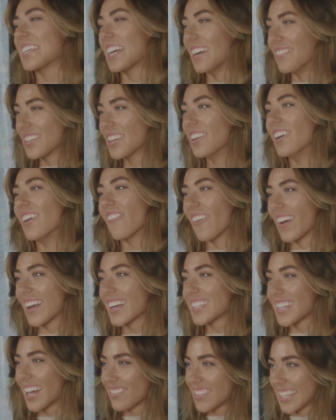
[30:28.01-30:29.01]
come to a
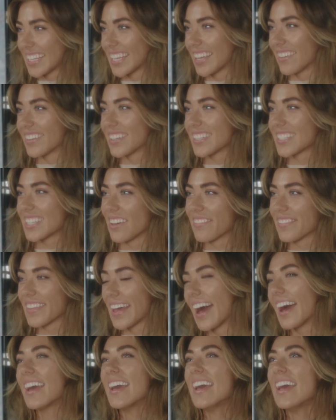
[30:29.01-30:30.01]
workshop to give yourself
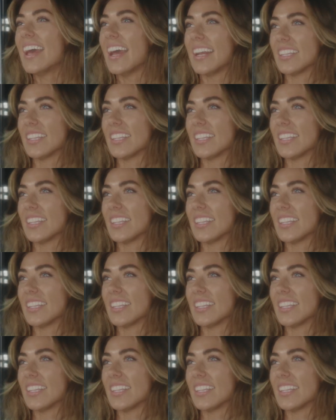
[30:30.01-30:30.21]
that.